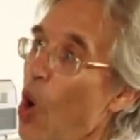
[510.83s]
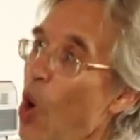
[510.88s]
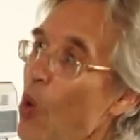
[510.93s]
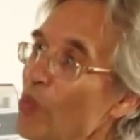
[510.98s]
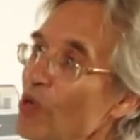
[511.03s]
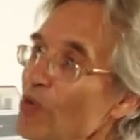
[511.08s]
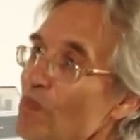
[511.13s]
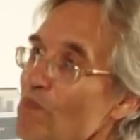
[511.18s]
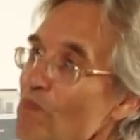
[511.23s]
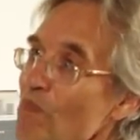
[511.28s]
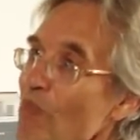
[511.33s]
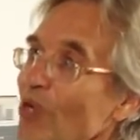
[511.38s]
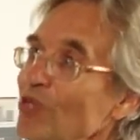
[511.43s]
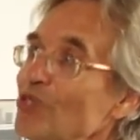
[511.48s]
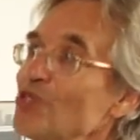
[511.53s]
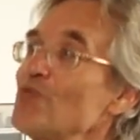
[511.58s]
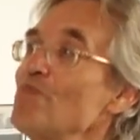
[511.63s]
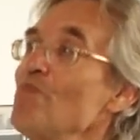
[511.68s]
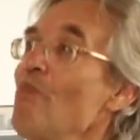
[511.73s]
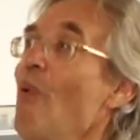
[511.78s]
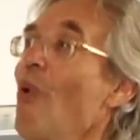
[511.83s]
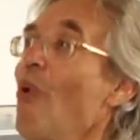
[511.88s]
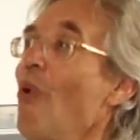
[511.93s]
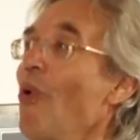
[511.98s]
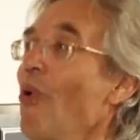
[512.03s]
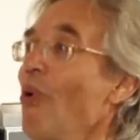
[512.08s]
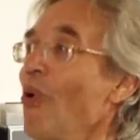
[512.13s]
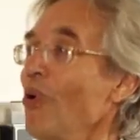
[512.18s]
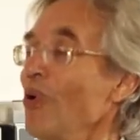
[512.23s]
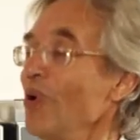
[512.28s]
open much
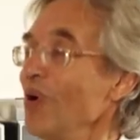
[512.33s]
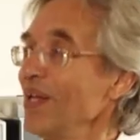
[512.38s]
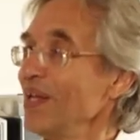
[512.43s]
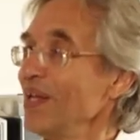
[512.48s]
more